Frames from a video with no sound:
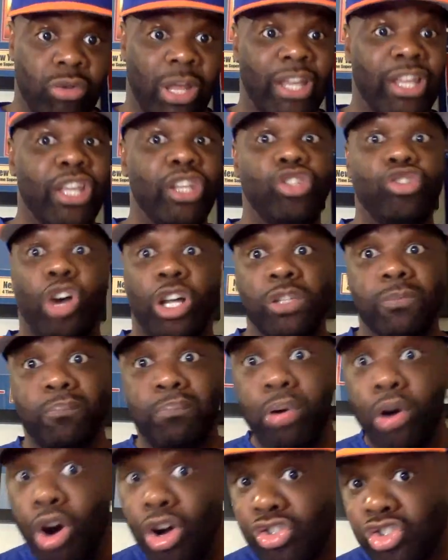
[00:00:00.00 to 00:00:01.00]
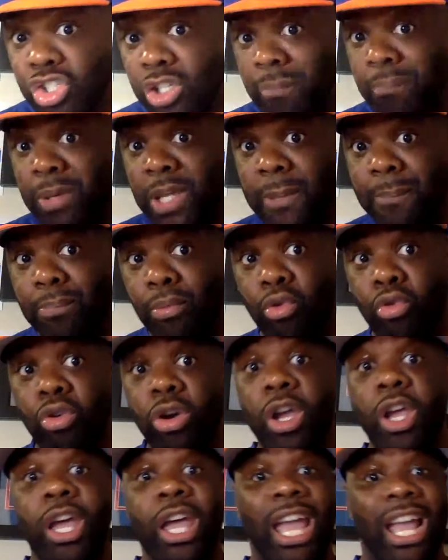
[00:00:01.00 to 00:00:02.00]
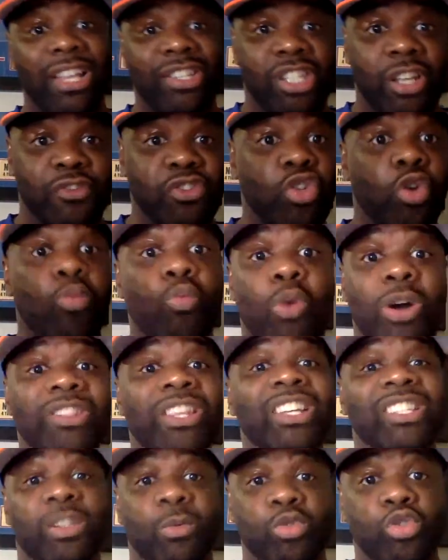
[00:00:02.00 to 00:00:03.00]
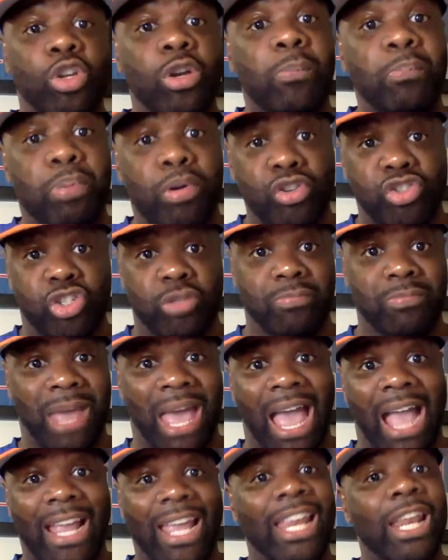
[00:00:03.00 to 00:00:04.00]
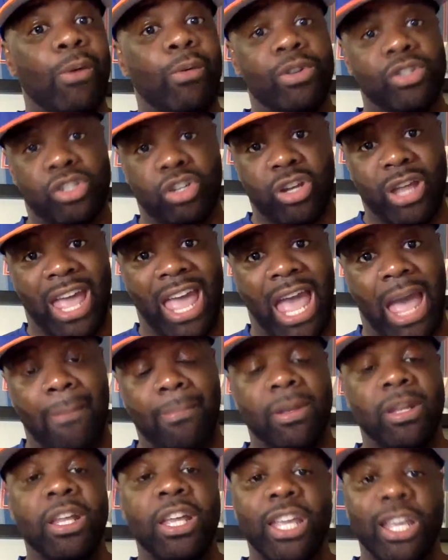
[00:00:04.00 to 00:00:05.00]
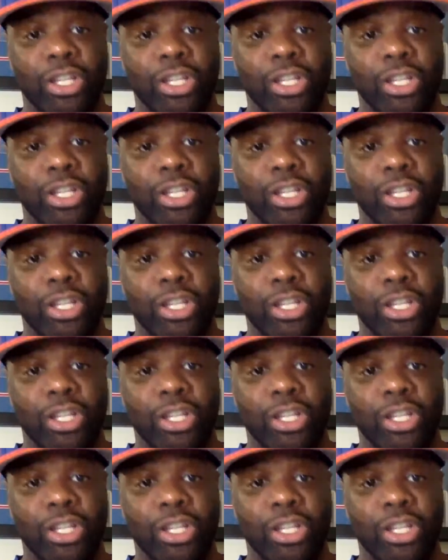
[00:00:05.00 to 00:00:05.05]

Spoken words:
Like he starts pushing people and stuff. So one day someone's gonna push him back. And then what's gonna happen?